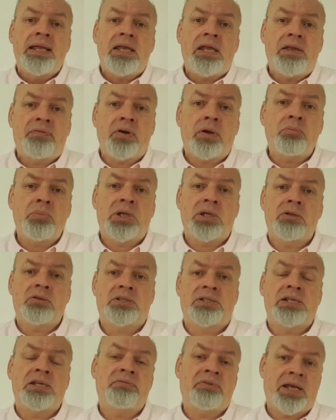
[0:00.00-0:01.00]
If I'm
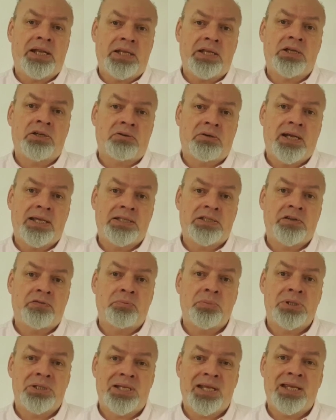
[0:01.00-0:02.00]
guilty of any
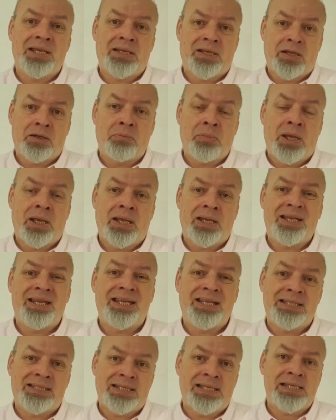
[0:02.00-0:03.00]
creative mistake in May,
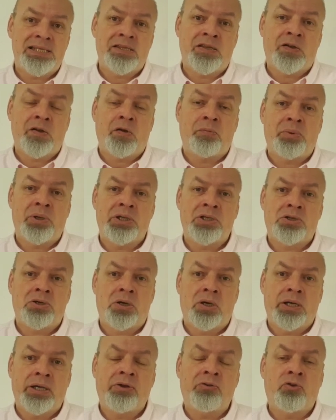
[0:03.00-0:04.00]
it is that I've been
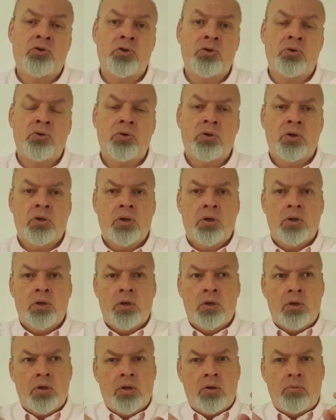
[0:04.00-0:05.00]
trying to
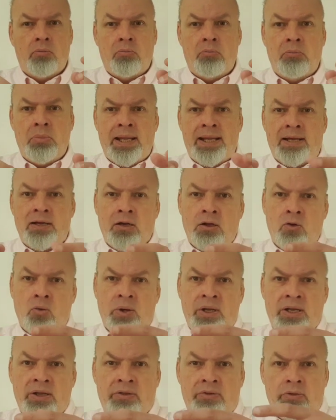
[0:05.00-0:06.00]
meddle
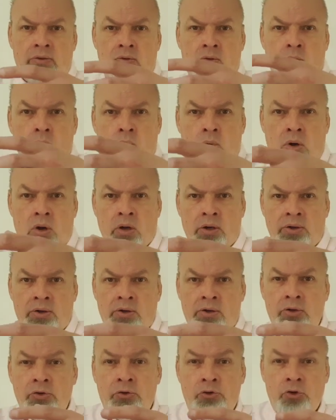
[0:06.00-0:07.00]
with
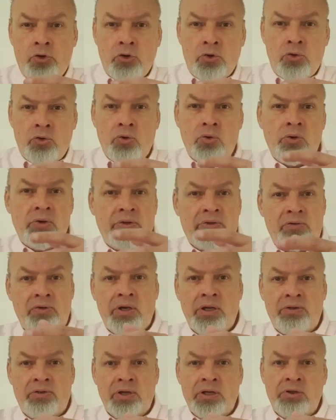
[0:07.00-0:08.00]
one, two,
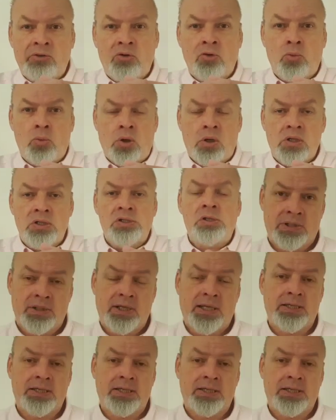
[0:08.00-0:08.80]
three things at once.